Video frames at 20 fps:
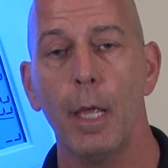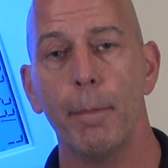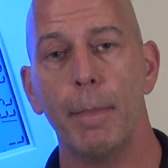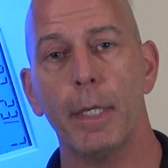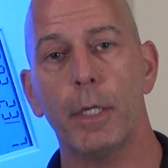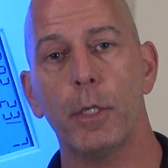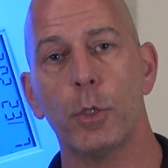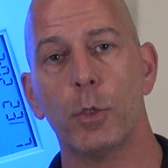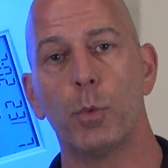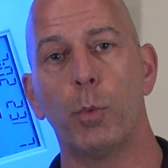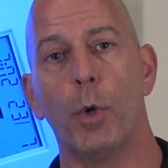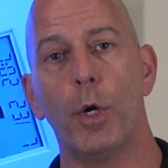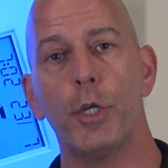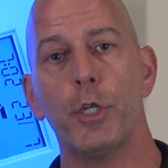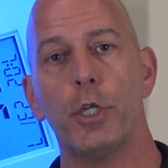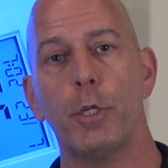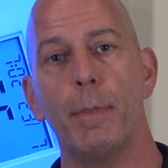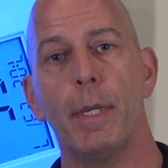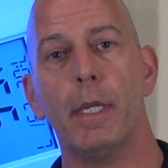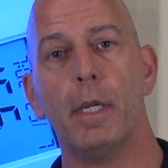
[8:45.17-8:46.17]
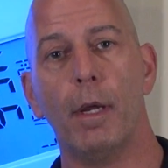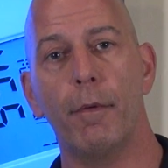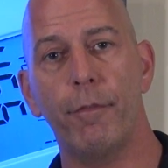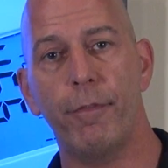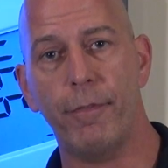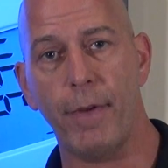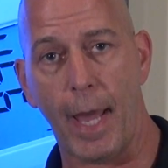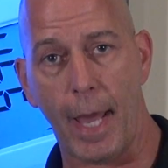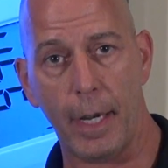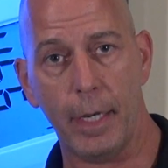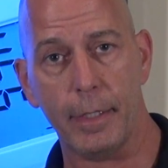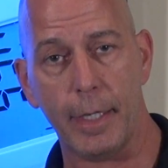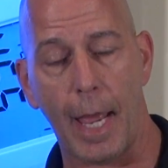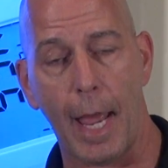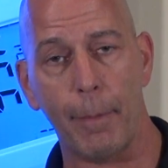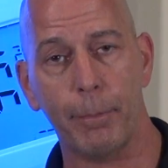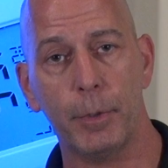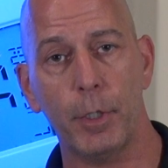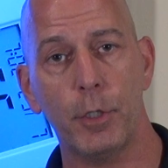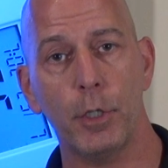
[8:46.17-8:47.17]
Because once you become fat
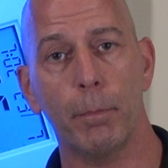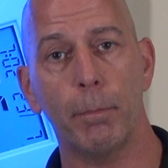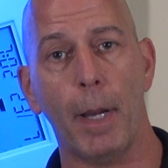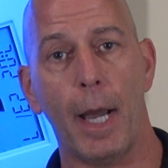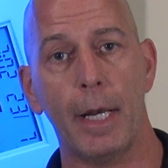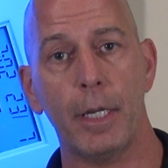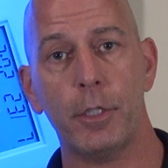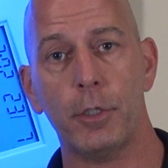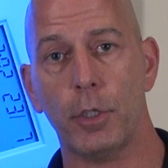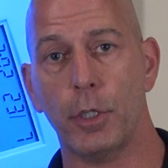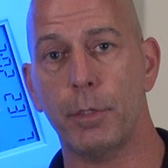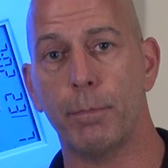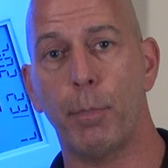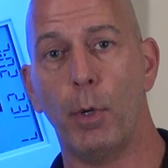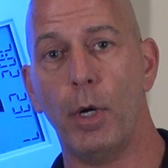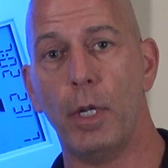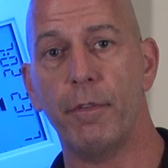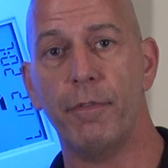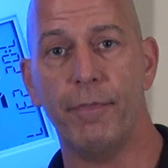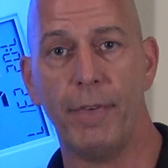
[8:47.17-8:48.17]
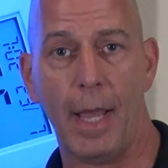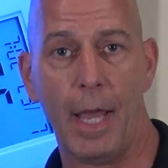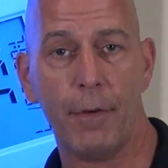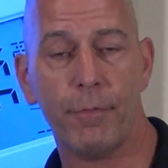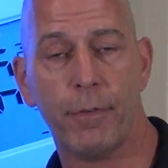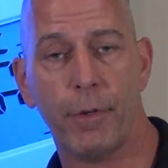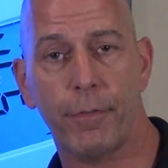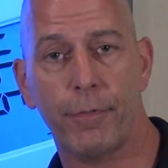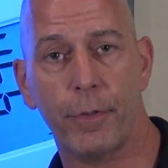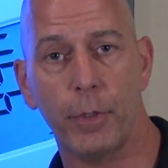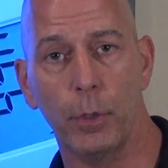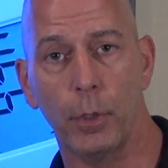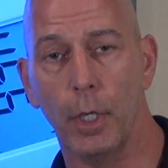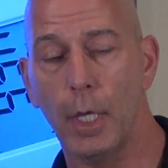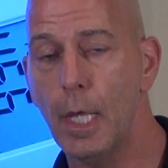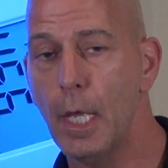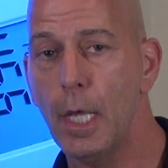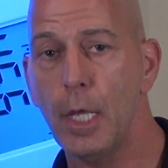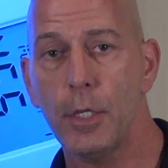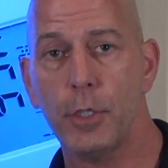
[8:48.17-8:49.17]
adapted, your body starts burning fat for fuel.